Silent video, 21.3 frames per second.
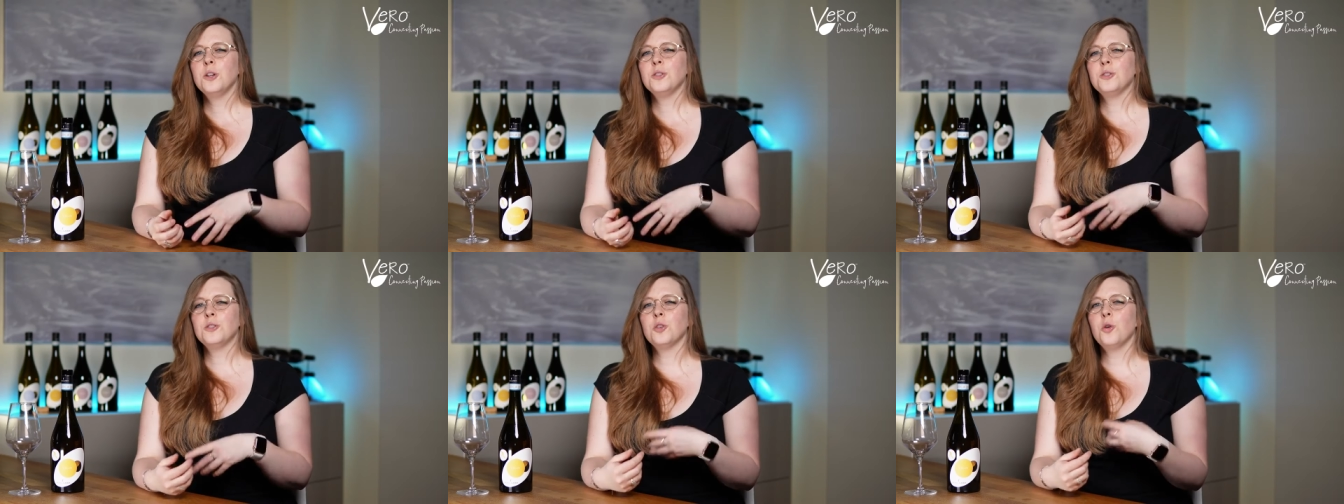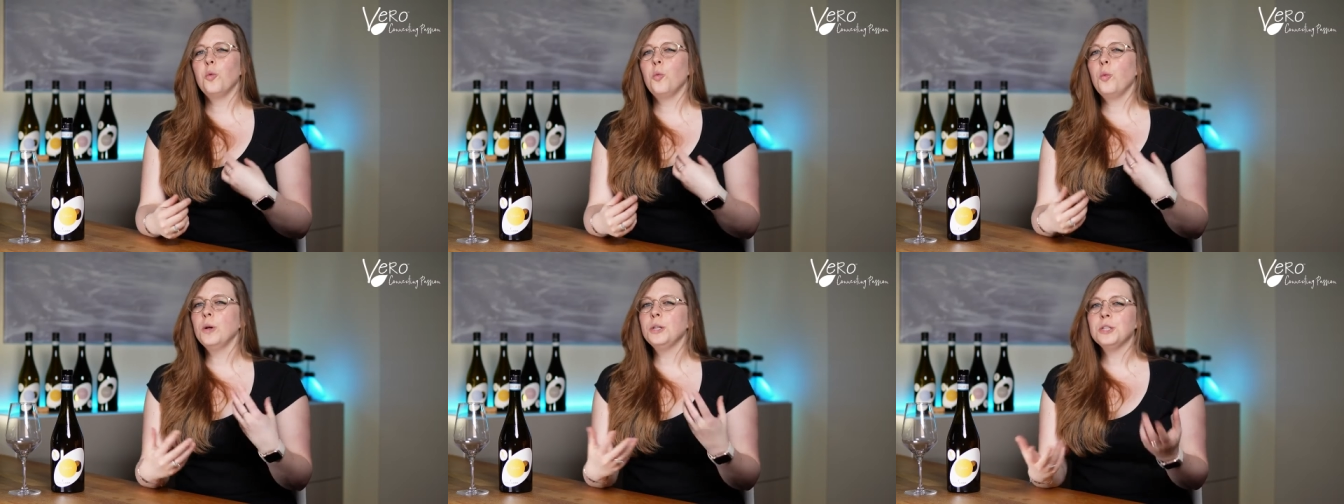So,
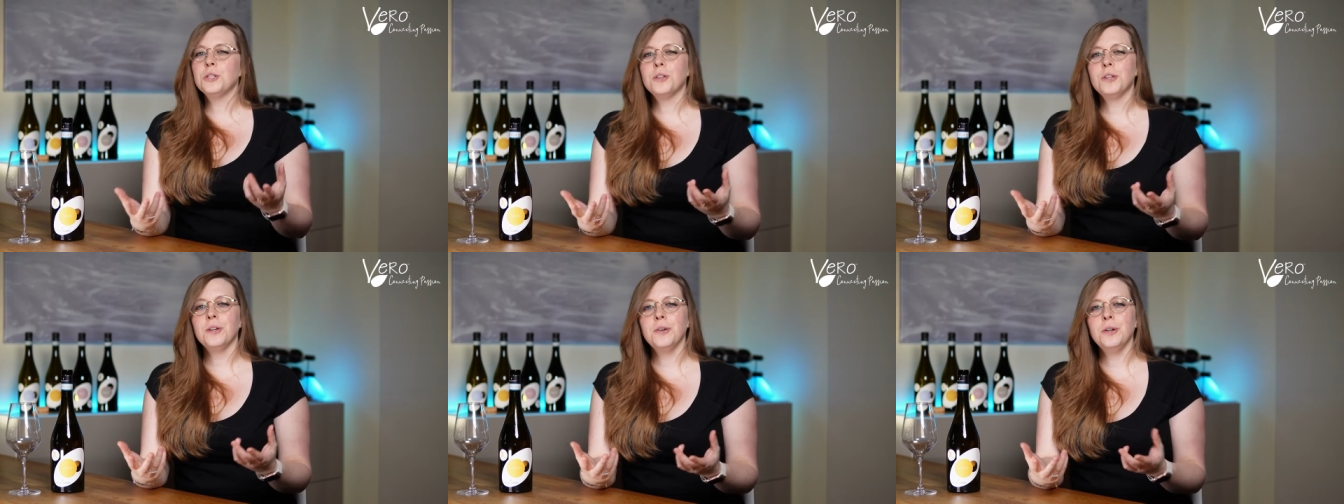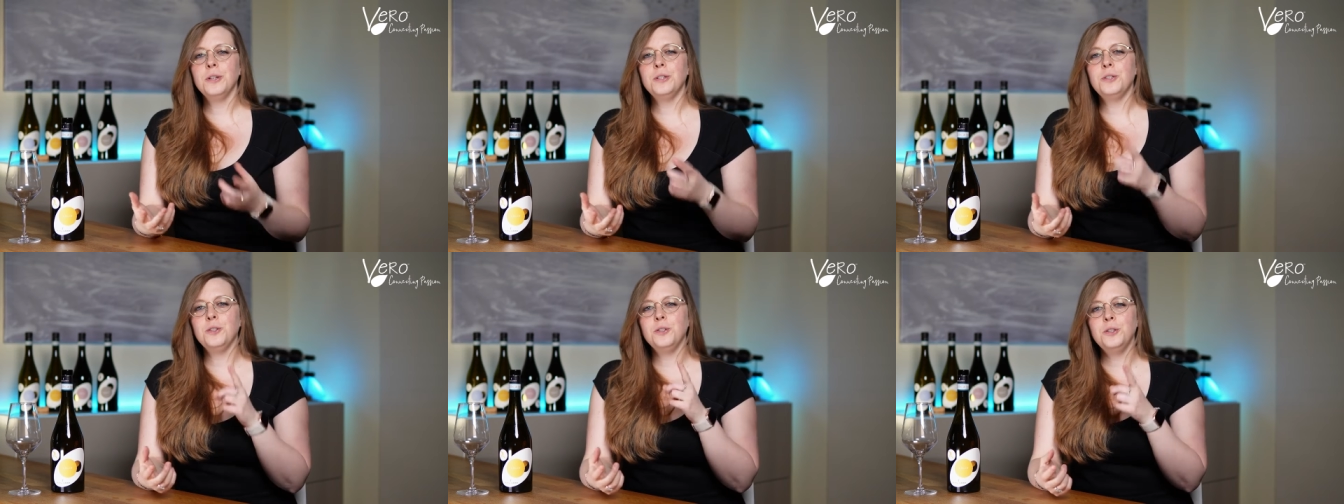which
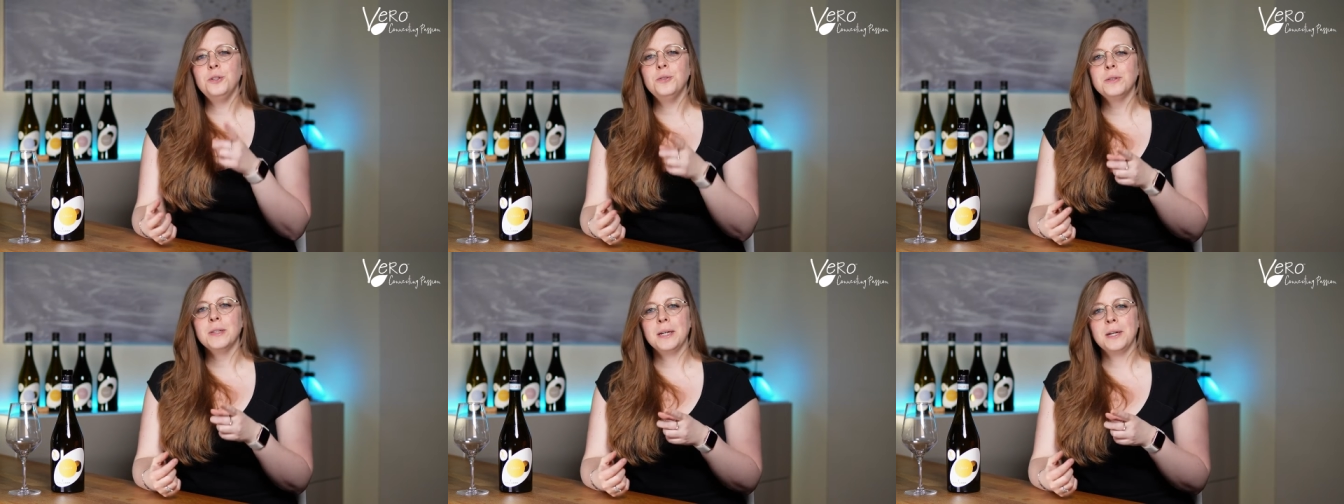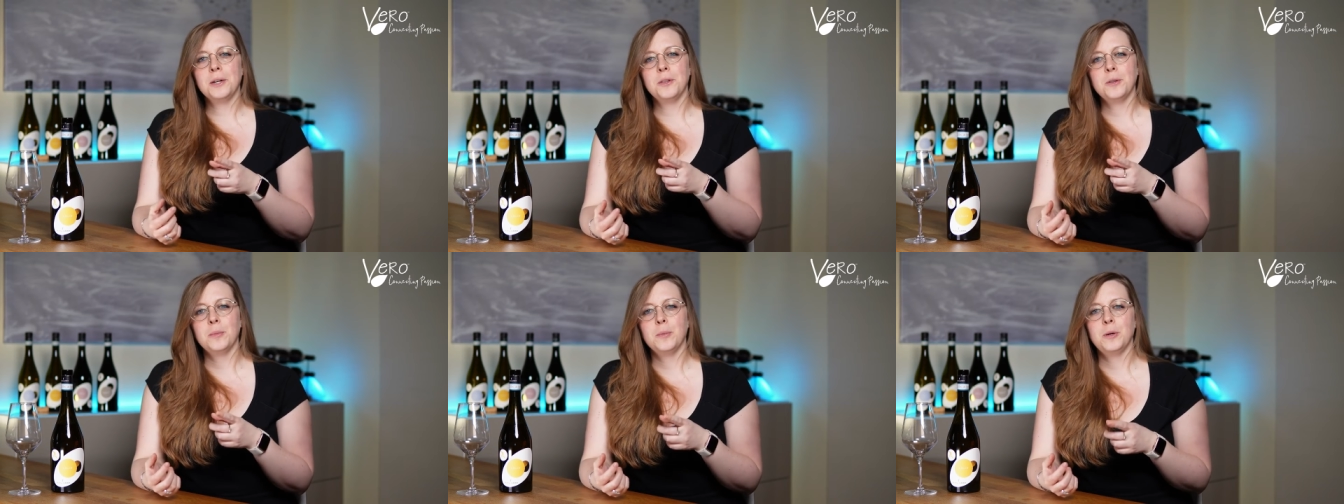theory do you
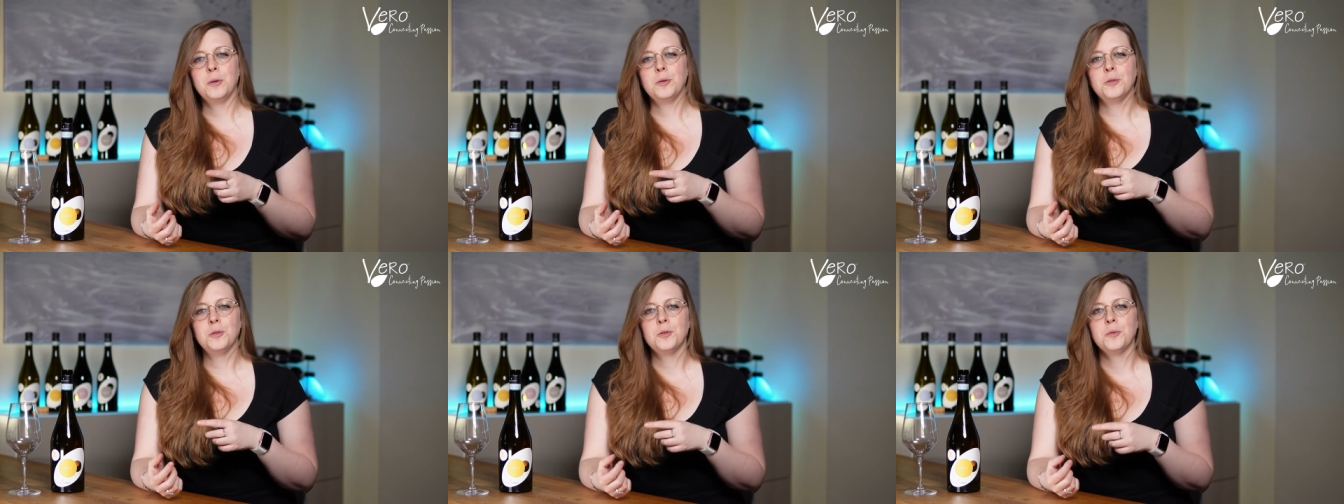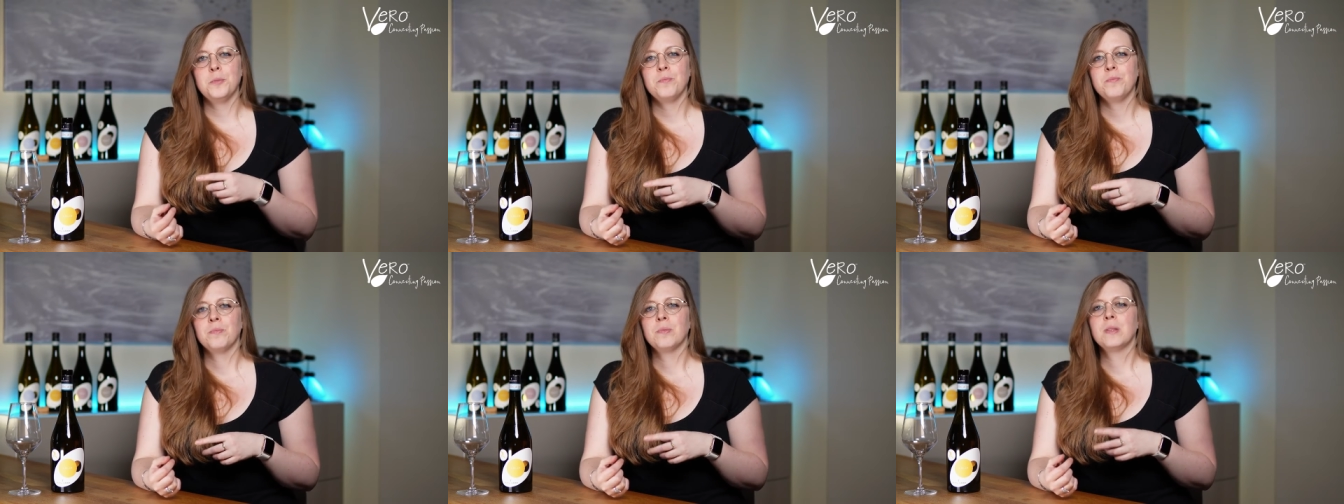like the most?